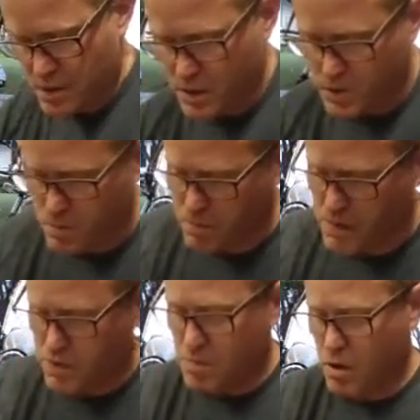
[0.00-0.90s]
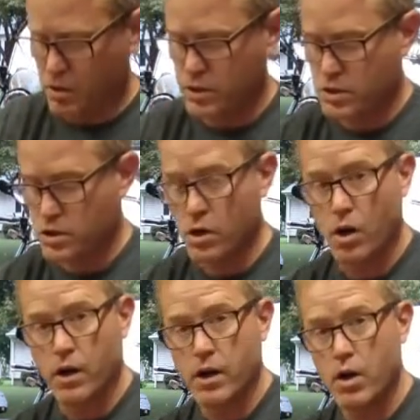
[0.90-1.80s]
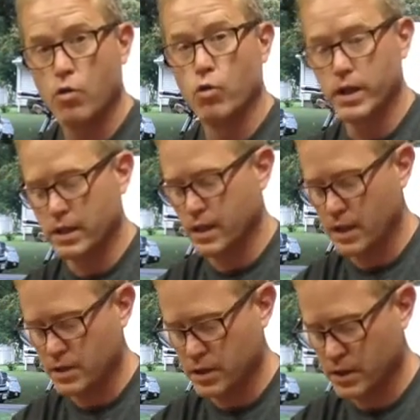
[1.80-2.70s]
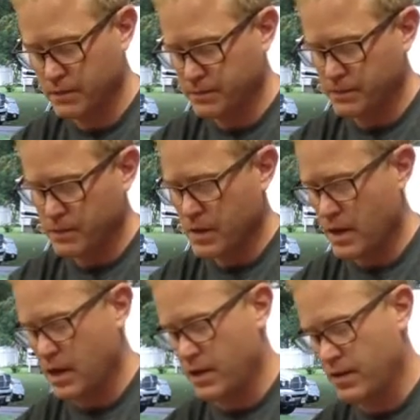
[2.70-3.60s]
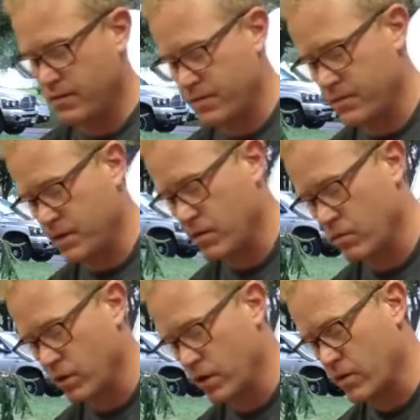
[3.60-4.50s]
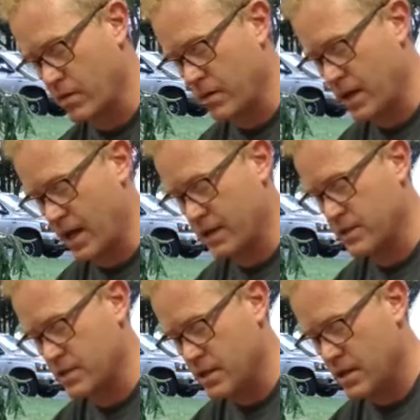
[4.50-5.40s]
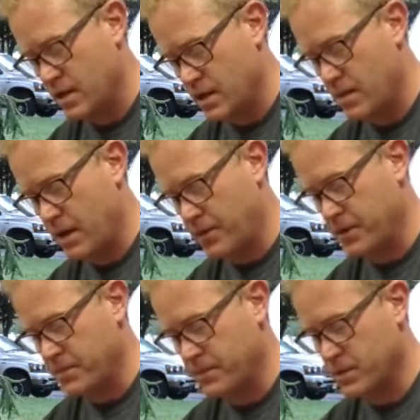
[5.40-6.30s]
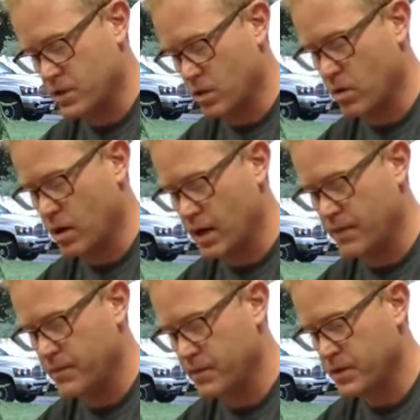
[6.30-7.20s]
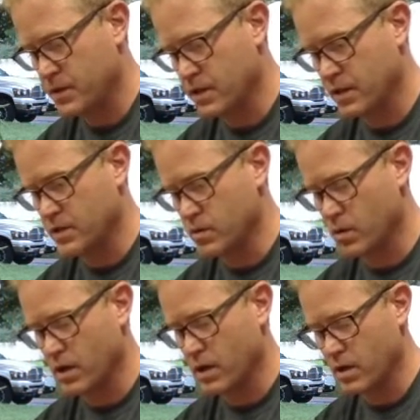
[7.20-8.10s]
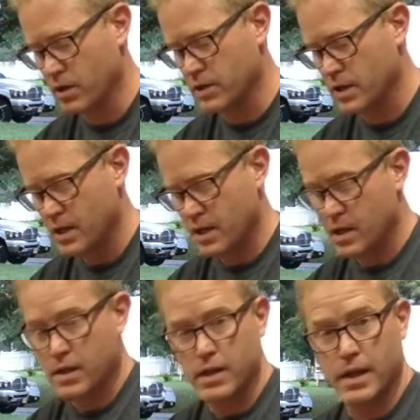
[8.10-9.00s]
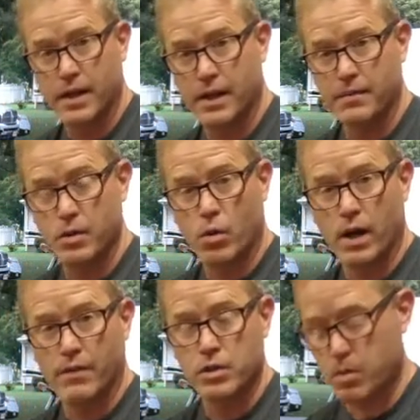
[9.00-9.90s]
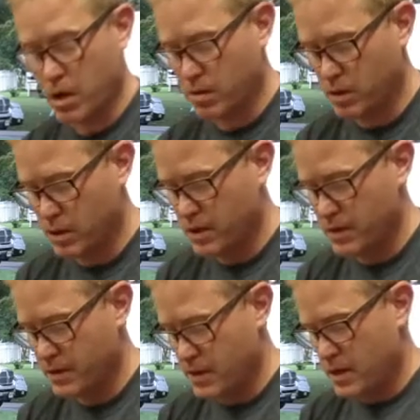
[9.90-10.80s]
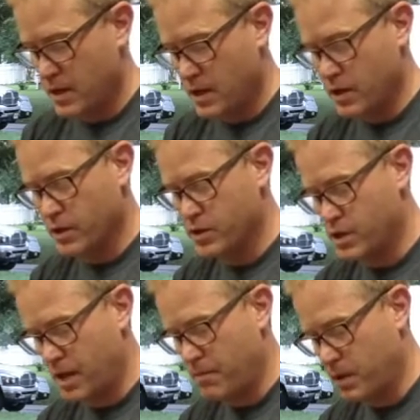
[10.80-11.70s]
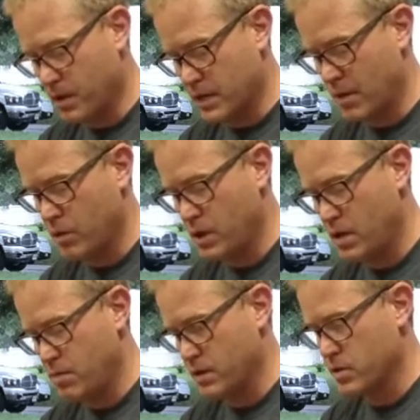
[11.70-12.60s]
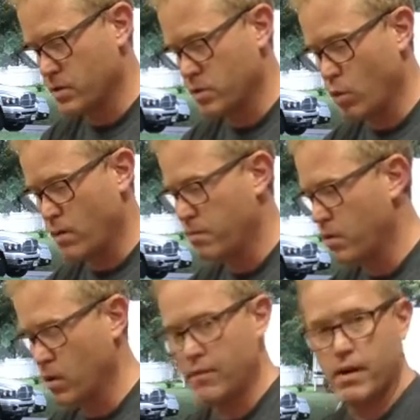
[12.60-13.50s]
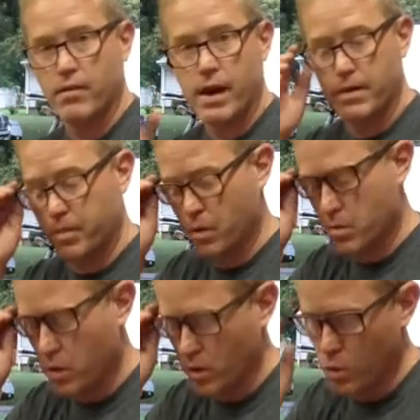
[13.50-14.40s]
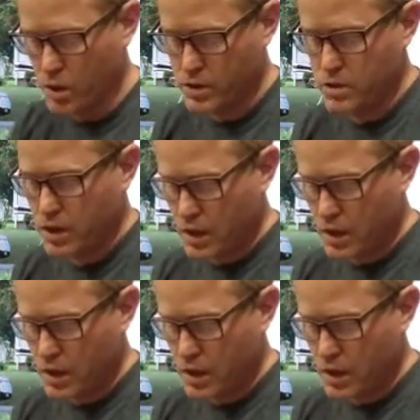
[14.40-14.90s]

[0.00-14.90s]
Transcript: these mowers start really easily. They have really great mechanics about them. So the thing that you want to know is that you want to have the spark plug in good shape, because that will keep it. So it's one pull. I've never had to pull more than once,